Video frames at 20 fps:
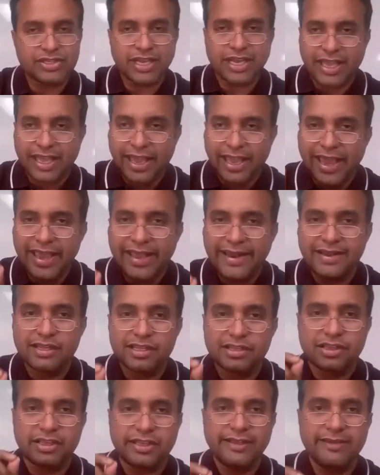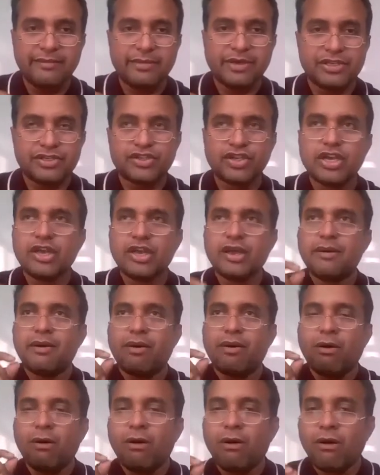Again, the theme is
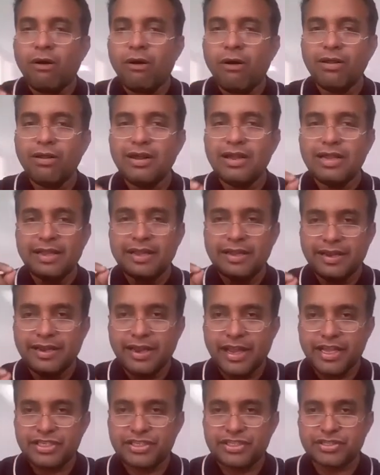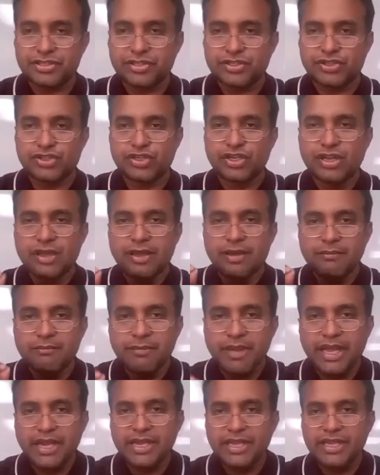all nations,
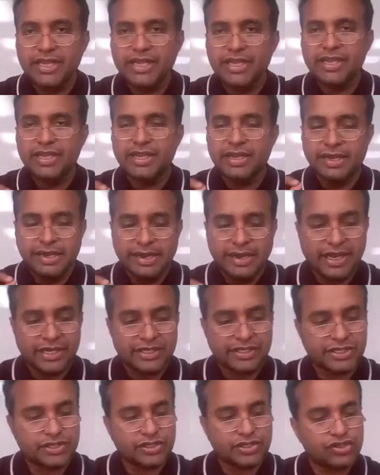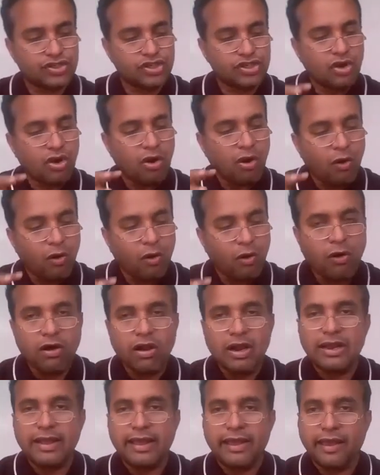many nations,
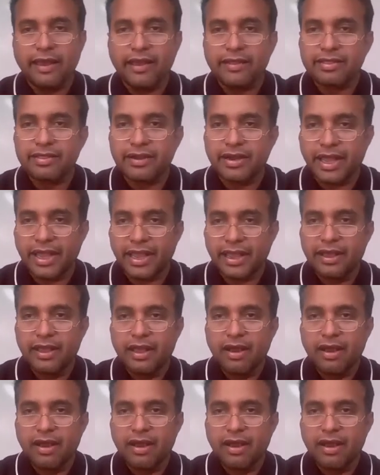all ethne,